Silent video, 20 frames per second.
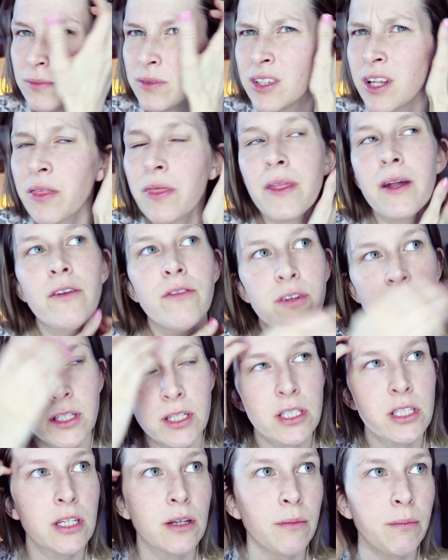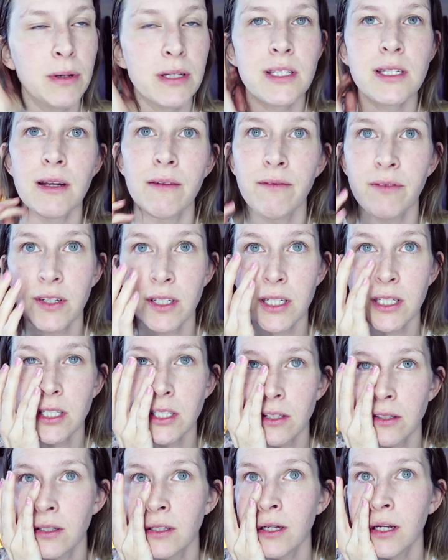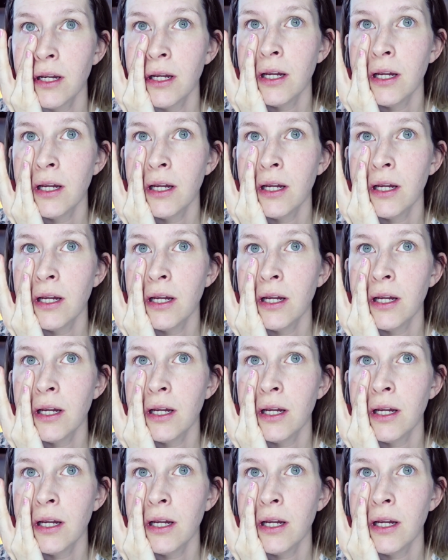Not their foundation, but some foundation.